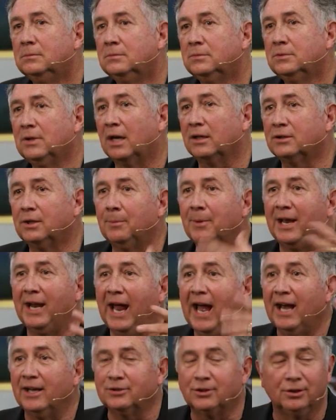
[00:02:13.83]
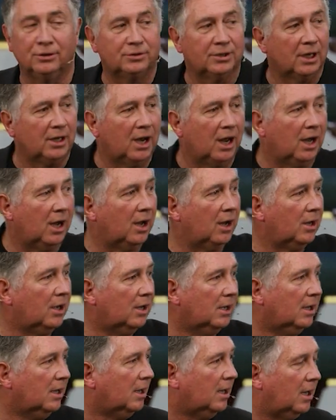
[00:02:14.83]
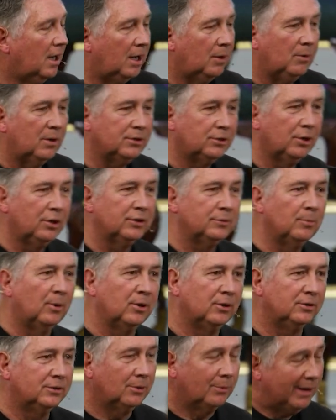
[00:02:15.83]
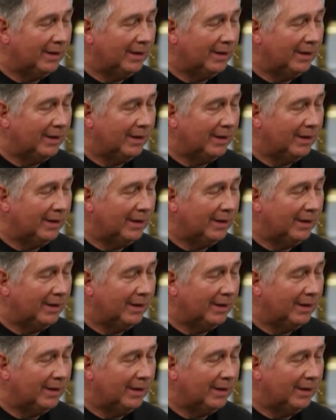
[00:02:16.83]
like somebody asked you, said, uh, uh, what'd you do this morning? You said,